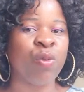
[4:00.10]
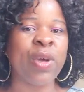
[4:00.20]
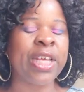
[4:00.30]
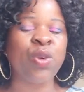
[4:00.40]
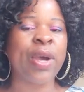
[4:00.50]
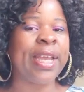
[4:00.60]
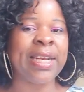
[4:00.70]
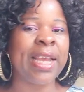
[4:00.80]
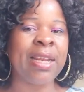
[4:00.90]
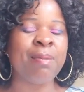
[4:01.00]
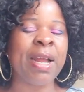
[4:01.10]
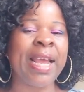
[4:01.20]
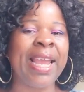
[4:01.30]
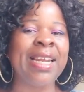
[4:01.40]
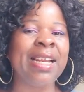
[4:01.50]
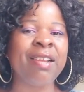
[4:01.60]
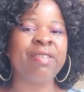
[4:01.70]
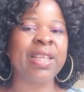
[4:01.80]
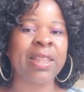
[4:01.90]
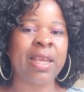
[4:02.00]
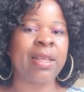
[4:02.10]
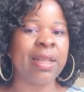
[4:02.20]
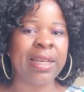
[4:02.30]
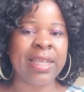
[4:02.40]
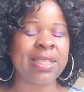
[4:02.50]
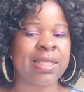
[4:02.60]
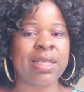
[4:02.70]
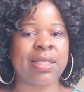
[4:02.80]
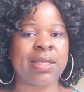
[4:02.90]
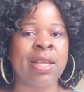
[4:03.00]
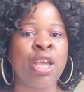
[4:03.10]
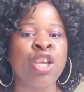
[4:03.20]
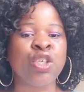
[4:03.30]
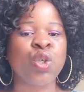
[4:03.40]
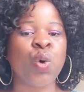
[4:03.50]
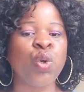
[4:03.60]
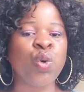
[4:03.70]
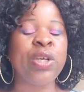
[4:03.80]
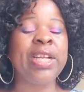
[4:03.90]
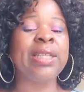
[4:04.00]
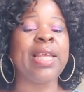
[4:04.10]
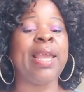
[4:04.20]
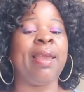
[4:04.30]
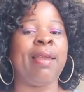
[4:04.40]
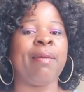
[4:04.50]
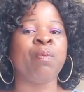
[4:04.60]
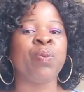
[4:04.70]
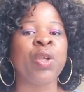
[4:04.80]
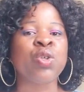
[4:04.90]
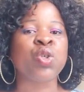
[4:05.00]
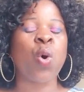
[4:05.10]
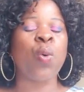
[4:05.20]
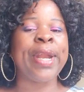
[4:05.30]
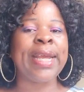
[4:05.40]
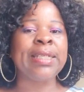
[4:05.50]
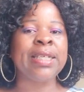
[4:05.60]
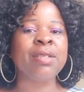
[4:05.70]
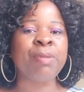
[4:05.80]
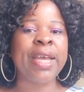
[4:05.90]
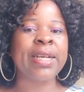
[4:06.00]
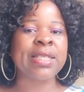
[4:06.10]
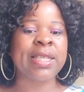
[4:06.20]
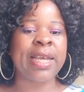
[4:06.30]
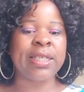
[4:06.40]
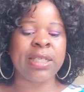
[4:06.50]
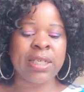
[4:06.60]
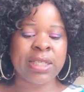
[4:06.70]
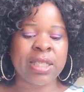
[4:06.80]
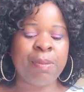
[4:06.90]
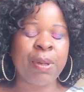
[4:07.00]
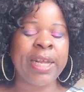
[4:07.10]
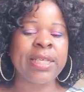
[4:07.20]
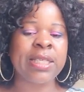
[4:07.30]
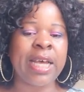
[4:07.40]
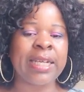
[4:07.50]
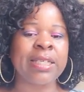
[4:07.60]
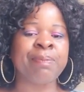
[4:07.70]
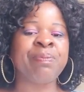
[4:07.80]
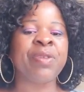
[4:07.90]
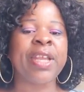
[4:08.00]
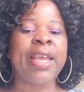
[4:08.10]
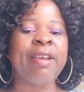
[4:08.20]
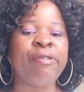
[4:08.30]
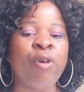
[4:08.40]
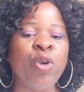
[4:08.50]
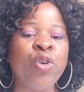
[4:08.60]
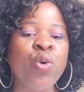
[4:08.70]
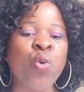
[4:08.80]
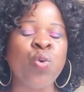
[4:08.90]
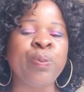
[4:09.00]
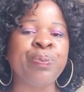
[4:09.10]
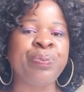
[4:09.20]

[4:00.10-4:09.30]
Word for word: Whether you are an animal, any living thing needs this. So you need the air. So when I did my research, it stipulates that for you